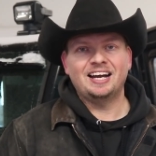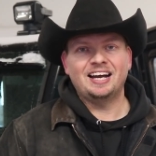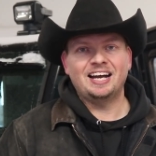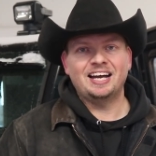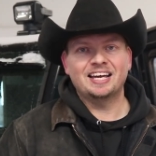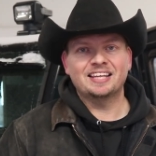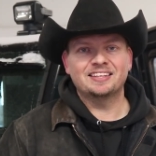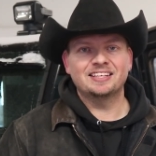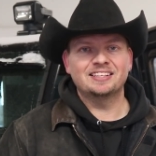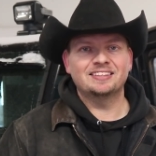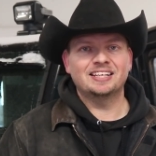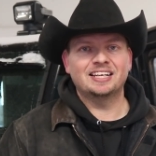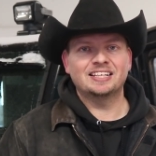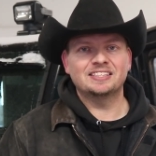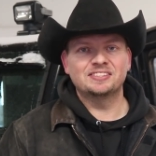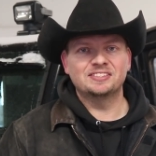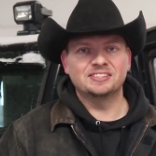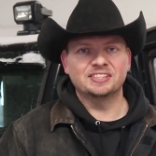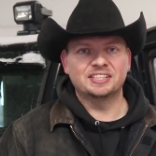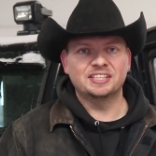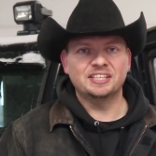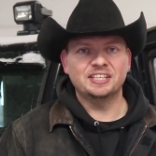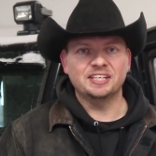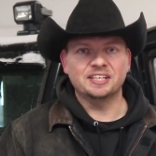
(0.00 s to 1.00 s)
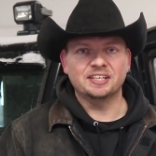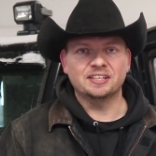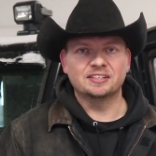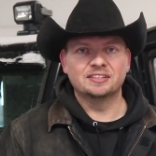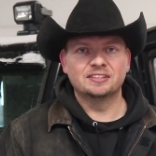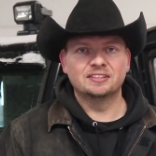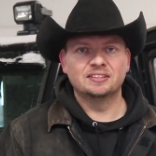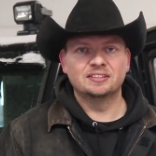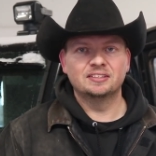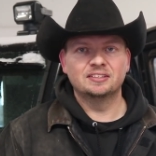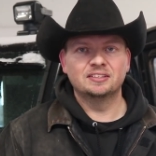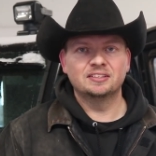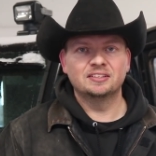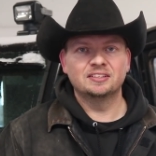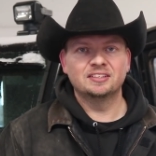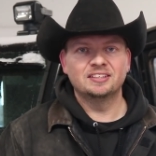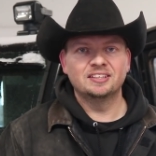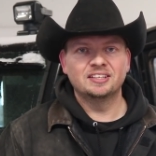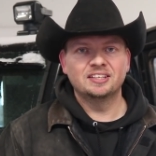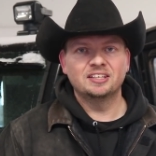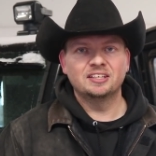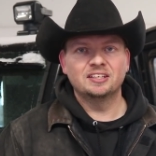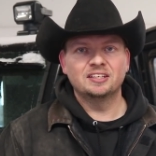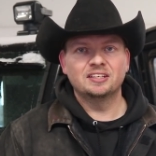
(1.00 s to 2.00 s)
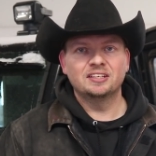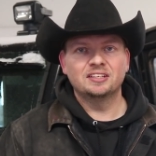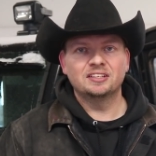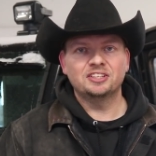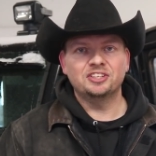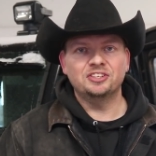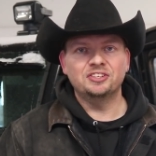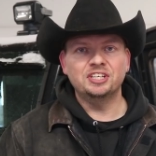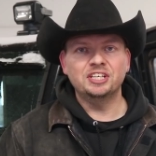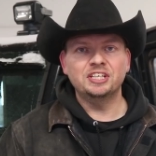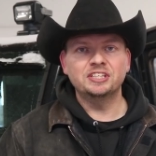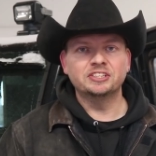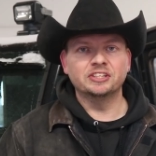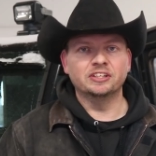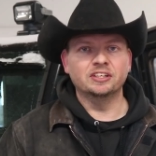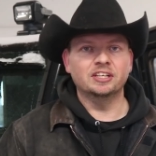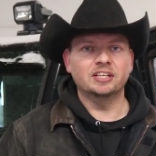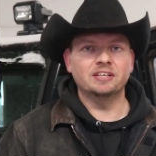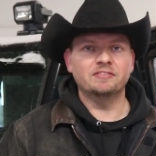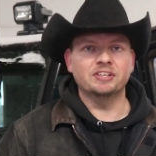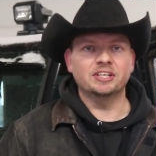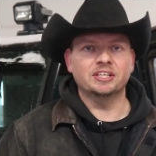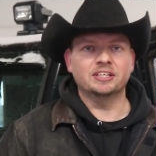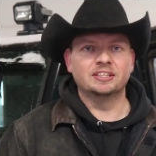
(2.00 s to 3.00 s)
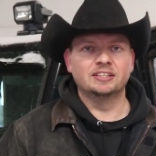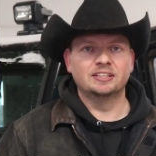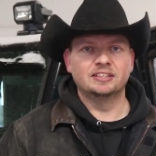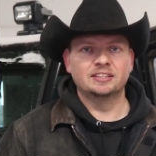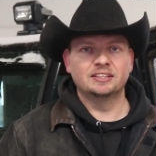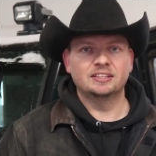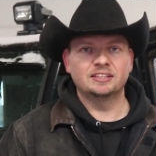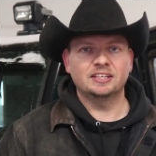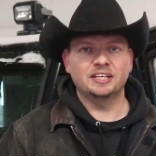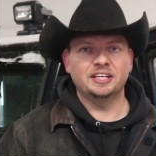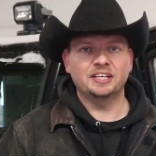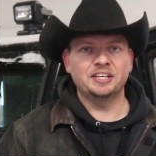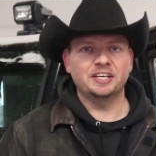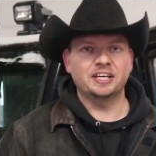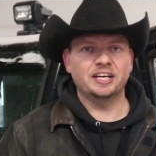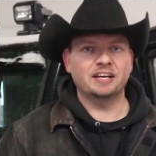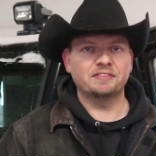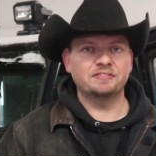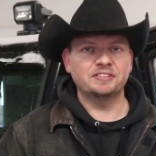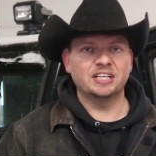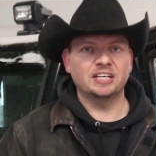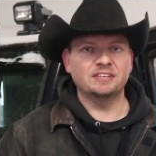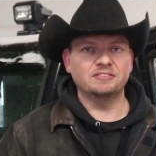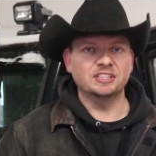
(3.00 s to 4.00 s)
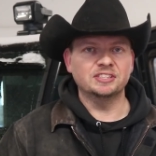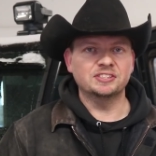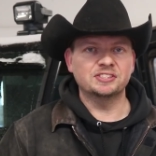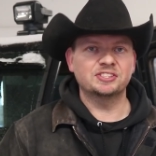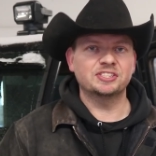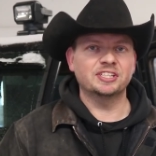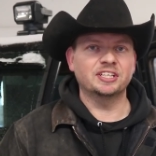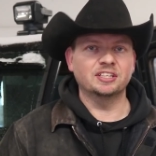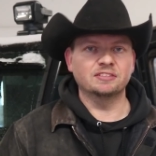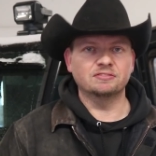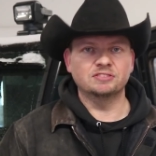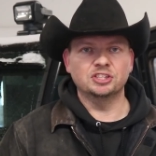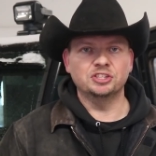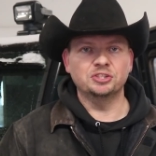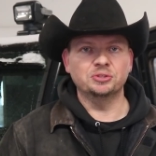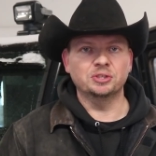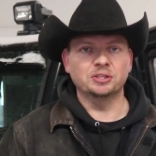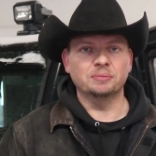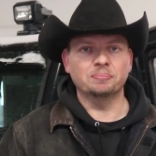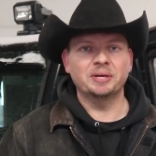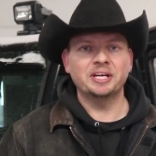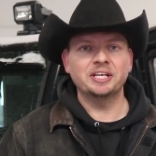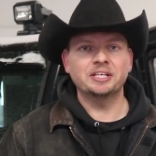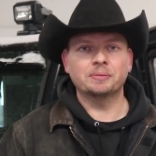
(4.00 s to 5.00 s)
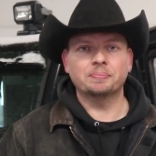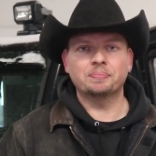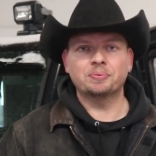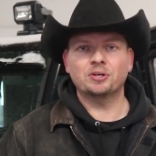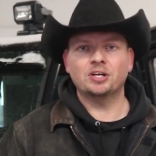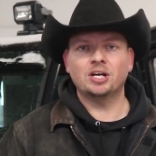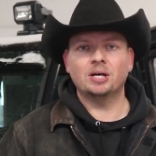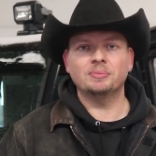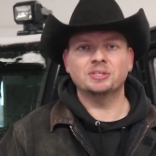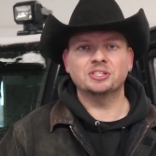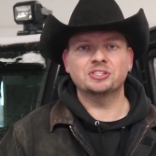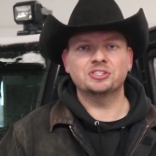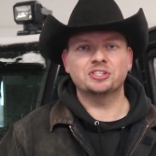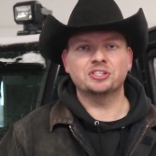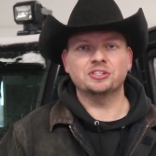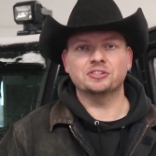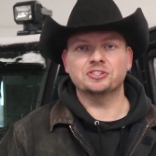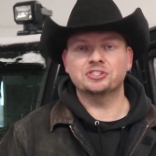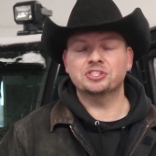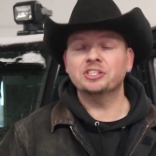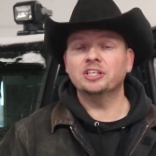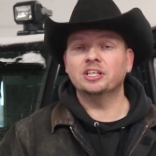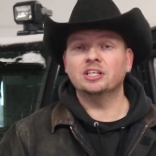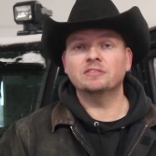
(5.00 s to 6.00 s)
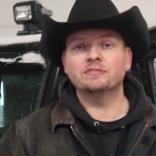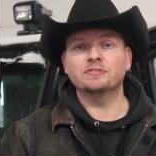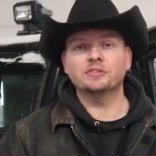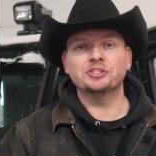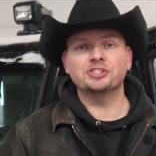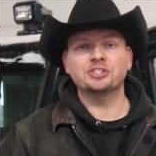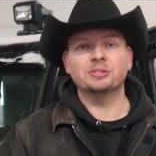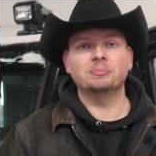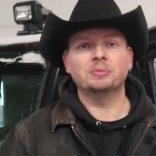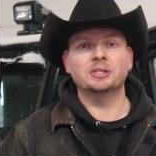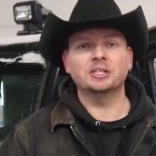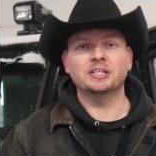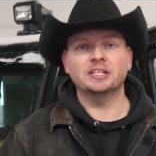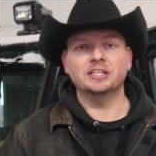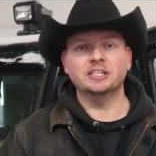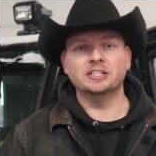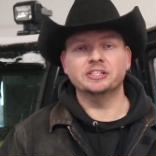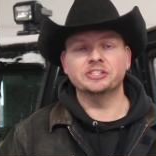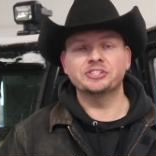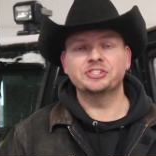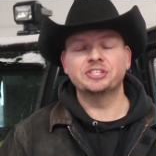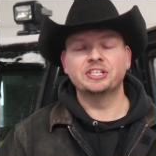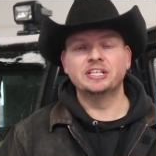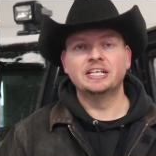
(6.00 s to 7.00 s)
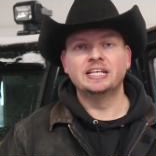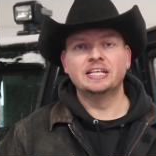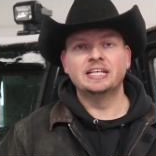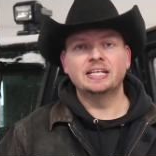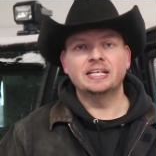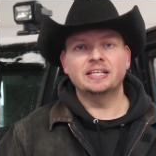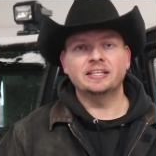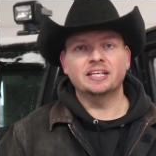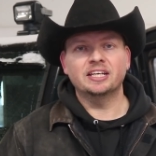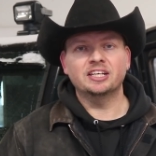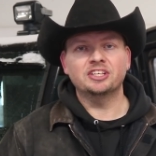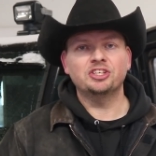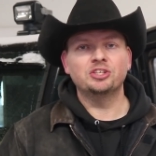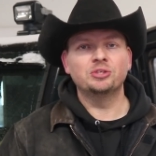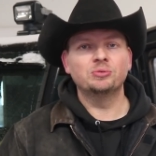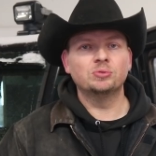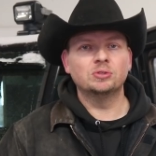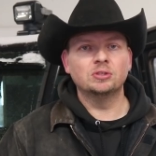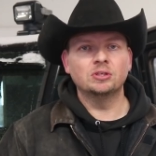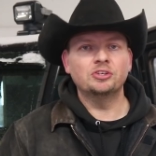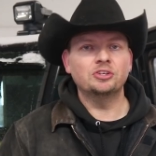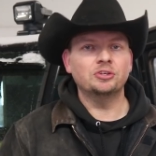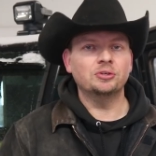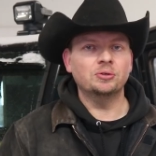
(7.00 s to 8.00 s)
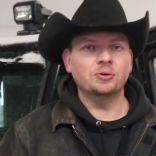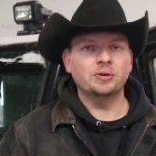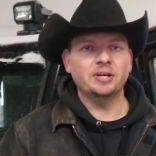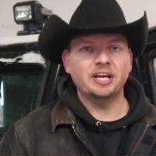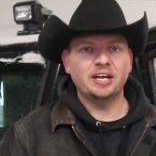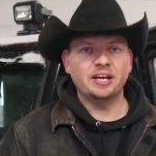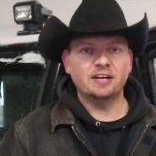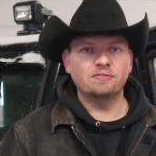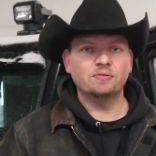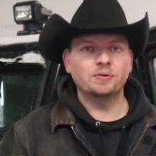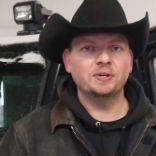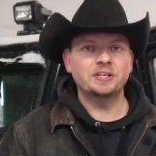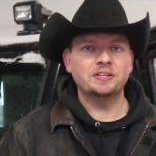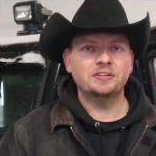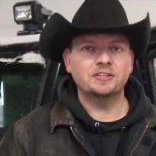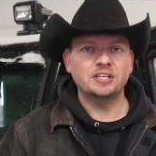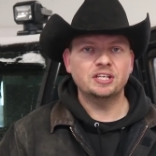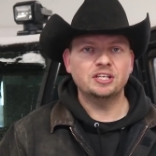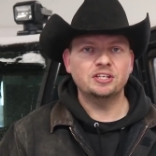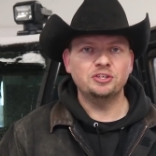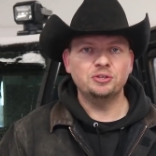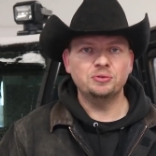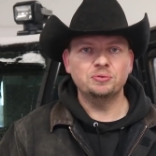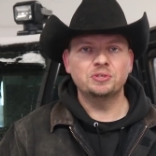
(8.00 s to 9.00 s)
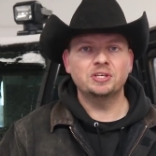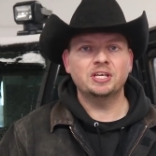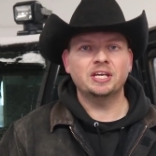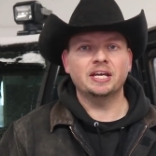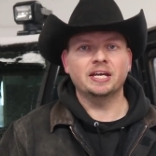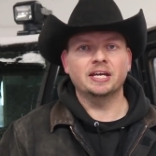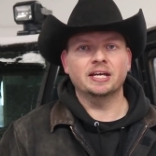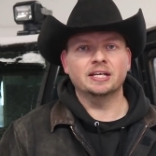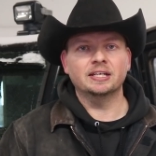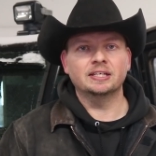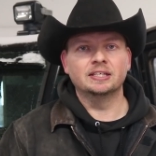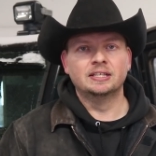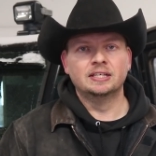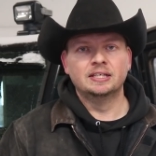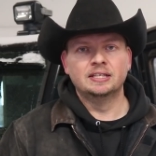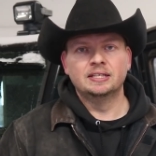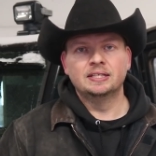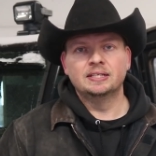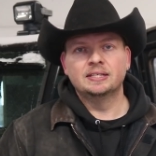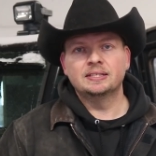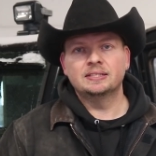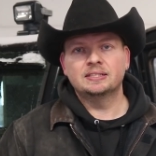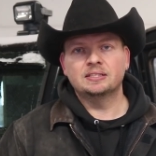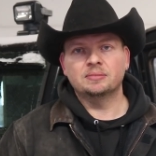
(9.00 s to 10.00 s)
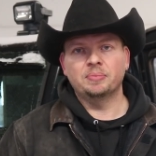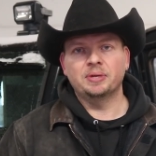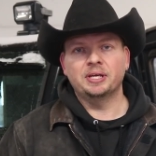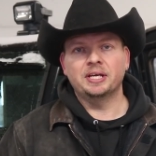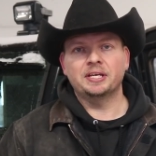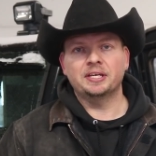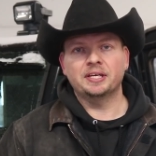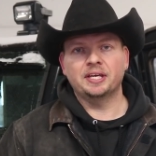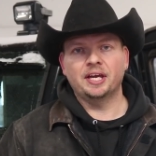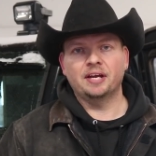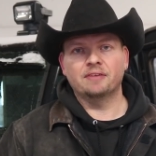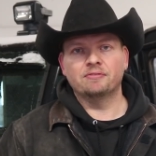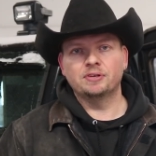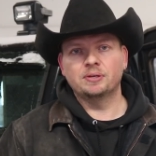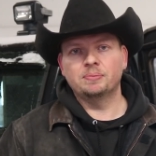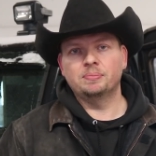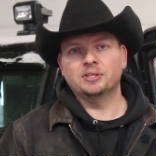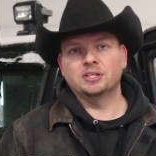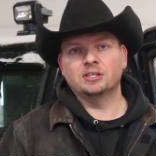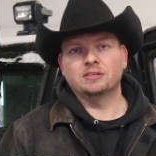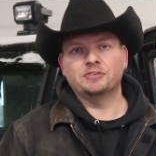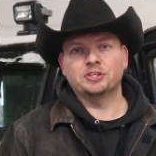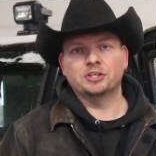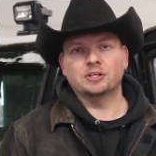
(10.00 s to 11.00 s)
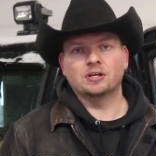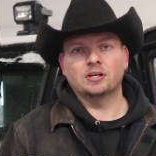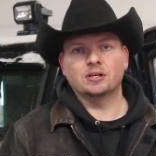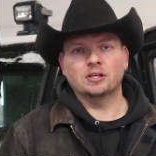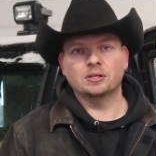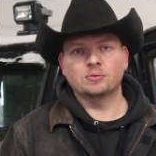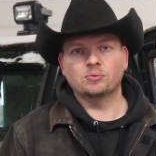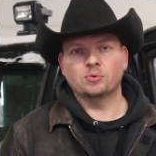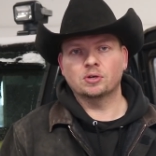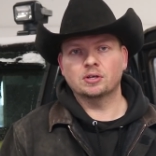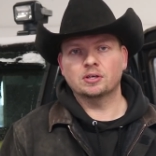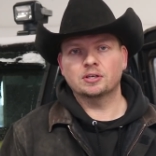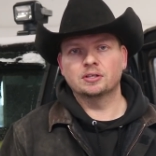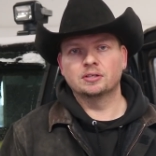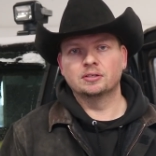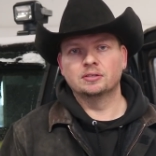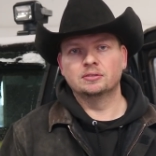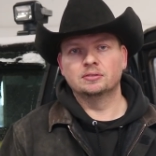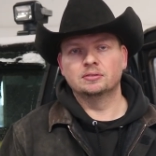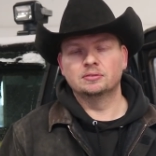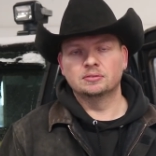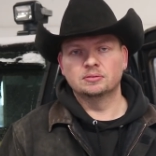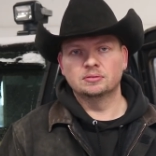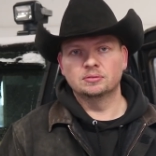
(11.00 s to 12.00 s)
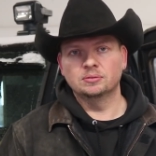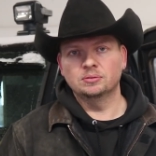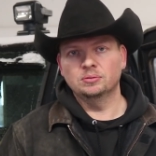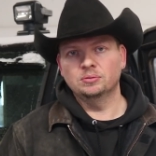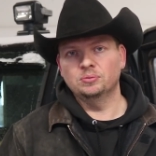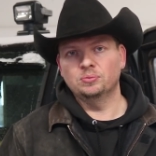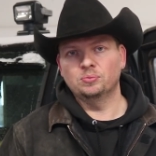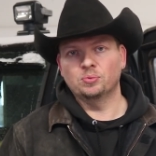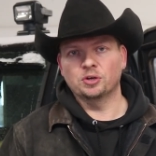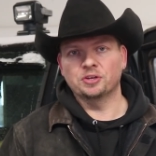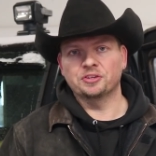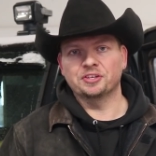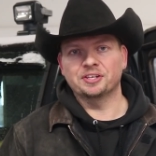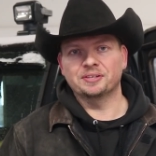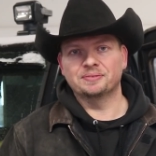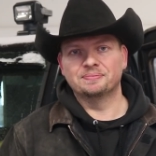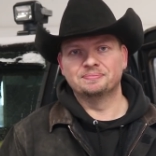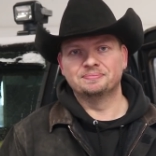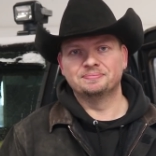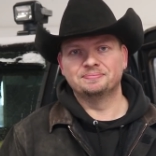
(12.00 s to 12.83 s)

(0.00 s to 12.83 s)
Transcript: I think that's the key. You need to love it, and you have to have an incentive to do it. Make a promise to yourself or somebody else that you will do everything you can to make every bit of your hard work worth it.